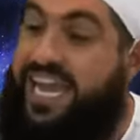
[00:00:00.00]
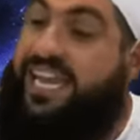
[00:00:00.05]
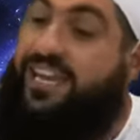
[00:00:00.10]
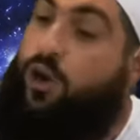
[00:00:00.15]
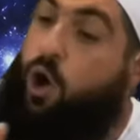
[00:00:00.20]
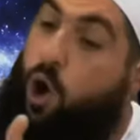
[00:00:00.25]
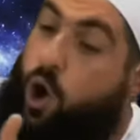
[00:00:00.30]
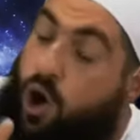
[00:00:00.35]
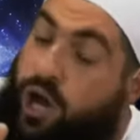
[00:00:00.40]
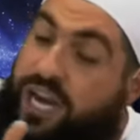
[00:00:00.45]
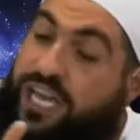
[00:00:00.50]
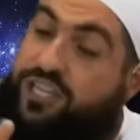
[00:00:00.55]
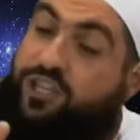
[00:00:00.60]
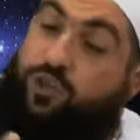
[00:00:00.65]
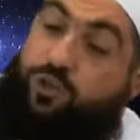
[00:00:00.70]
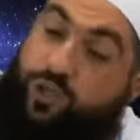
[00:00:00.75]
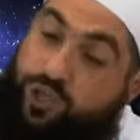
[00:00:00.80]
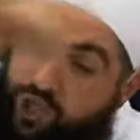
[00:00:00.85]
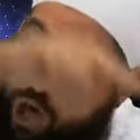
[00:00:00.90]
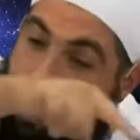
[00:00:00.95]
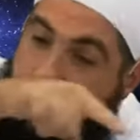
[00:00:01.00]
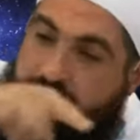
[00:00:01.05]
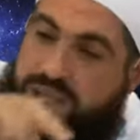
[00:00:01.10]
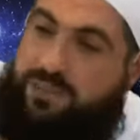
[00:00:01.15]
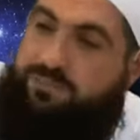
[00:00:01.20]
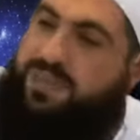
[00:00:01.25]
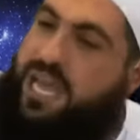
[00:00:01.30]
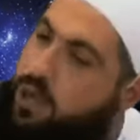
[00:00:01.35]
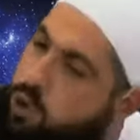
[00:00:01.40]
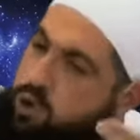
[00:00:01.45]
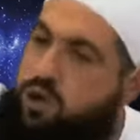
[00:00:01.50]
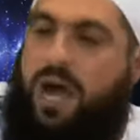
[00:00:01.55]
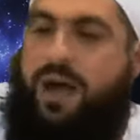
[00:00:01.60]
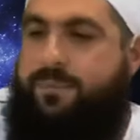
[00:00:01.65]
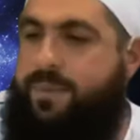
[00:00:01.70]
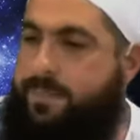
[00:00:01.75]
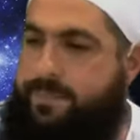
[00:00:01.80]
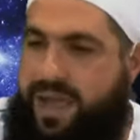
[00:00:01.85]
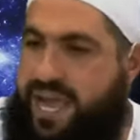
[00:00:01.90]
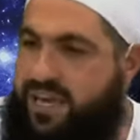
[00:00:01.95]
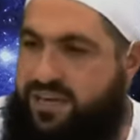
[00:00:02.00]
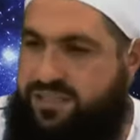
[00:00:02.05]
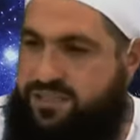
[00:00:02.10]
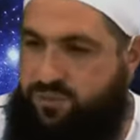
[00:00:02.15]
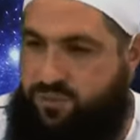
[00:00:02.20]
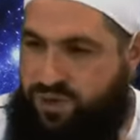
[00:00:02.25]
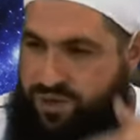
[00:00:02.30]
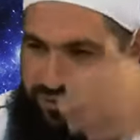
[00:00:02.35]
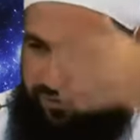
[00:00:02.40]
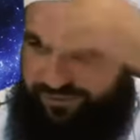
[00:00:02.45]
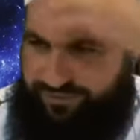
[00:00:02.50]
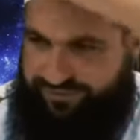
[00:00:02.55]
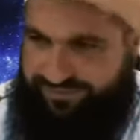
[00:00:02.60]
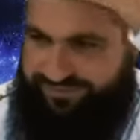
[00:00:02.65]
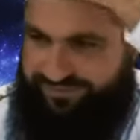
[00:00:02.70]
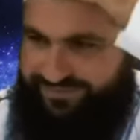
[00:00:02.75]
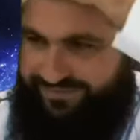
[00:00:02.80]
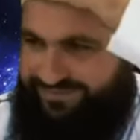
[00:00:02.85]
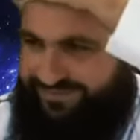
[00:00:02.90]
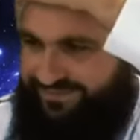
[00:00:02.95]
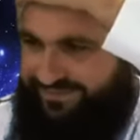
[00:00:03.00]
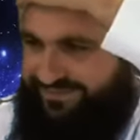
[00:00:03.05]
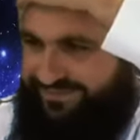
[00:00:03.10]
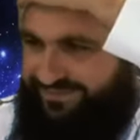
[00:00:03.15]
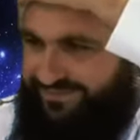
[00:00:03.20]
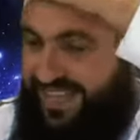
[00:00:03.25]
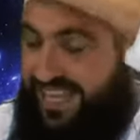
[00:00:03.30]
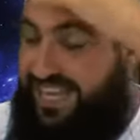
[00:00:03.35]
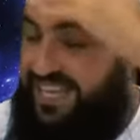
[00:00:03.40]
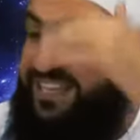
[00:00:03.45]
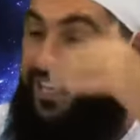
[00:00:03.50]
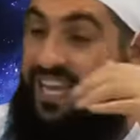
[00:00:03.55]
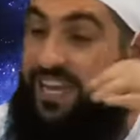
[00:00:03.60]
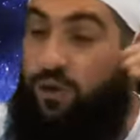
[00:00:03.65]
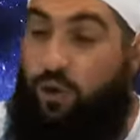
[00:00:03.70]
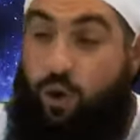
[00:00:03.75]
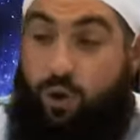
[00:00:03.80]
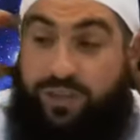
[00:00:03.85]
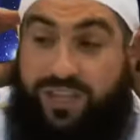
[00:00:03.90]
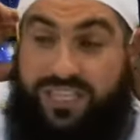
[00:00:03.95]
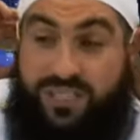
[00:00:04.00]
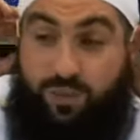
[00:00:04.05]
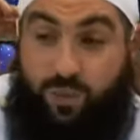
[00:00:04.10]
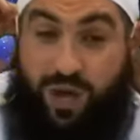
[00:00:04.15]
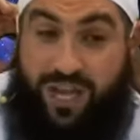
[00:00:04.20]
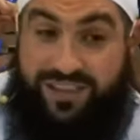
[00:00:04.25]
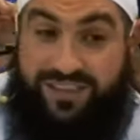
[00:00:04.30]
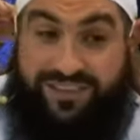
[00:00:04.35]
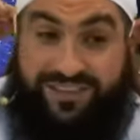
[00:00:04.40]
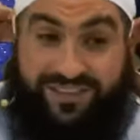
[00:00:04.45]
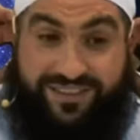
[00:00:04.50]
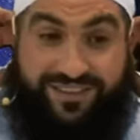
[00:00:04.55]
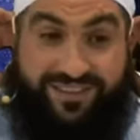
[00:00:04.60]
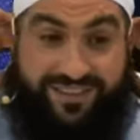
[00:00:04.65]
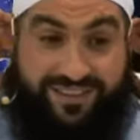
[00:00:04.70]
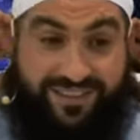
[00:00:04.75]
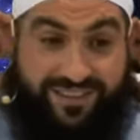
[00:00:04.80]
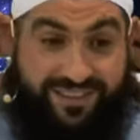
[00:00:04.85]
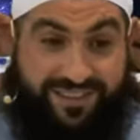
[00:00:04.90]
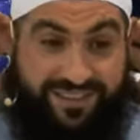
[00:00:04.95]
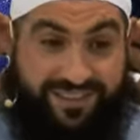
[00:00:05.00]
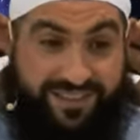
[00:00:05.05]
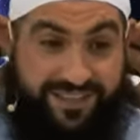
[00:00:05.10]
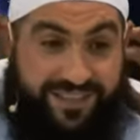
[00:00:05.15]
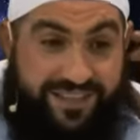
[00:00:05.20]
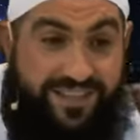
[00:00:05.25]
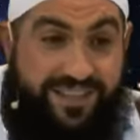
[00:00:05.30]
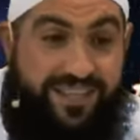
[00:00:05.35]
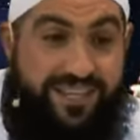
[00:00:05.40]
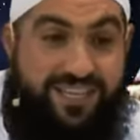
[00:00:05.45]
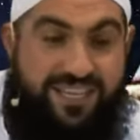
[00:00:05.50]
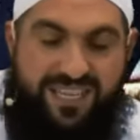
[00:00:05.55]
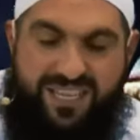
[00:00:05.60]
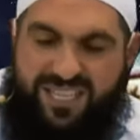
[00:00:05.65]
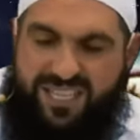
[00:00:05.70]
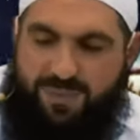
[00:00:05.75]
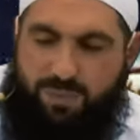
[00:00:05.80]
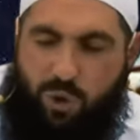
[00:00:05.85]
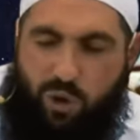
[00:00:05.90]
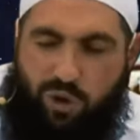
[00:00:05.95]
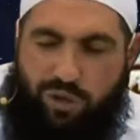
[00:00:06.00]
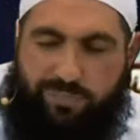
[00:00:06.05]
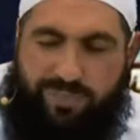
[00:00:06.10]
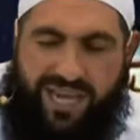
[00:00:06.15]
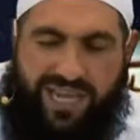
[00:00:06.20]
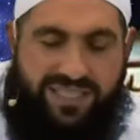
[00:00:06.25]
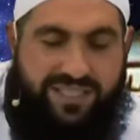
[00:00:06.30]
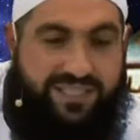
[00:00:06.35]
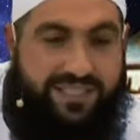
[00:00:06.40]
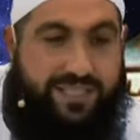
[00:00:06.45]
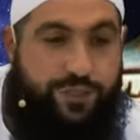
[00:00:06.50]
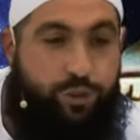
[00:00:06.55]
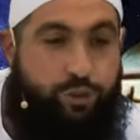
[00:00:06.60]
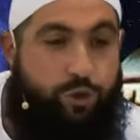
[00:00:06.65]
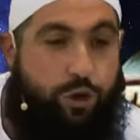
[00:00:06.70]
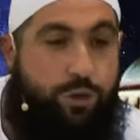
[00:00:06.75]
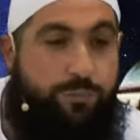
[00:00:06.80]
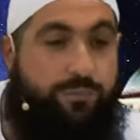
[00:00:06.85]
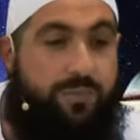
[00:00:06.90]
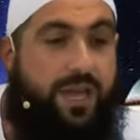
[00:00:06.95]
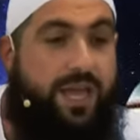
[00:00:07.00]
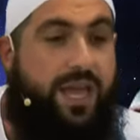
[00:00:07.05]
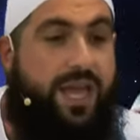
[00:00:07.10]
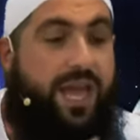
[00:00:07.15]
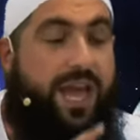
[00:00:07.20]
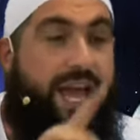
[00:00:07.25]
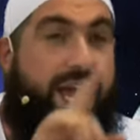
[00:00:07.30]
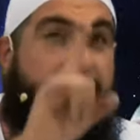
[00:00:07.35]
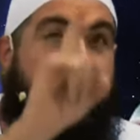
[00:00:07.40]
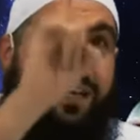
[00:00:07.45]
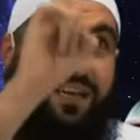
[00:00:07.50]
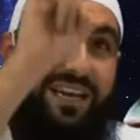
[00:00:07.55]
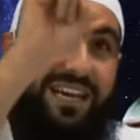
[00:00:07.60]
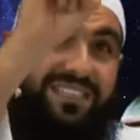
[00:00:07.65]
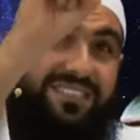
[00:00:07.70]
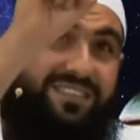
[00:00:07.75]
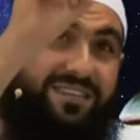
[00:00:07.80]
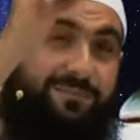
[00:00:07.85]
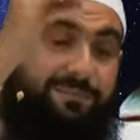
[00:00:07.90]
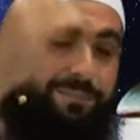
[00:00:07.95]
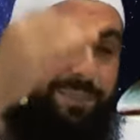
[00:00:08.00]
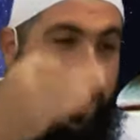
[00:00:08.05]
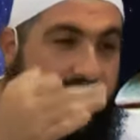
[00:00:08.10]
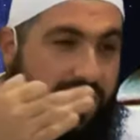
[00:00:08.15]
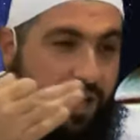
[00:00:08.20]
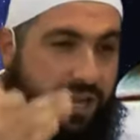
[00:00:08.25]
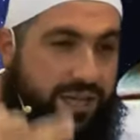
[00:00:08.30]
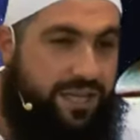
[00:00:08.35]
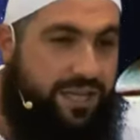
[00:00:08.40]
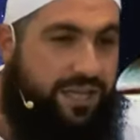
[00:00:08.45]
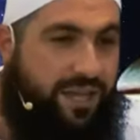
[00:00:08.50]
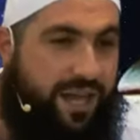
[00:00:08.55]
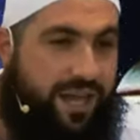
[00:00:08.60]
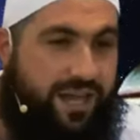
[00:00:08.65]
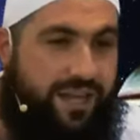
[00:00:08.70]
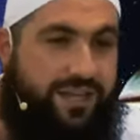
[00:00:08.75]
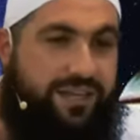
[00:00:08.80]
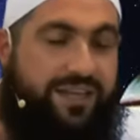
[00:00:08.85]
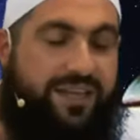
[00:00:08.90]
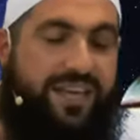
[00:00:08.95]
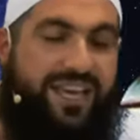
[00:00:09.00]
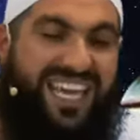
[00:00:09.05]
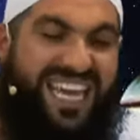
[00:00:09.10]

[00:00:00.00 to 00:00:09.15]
in order to show them that, look, I'm a man as well. They call this what? small man syndrome. And qasam by Allah,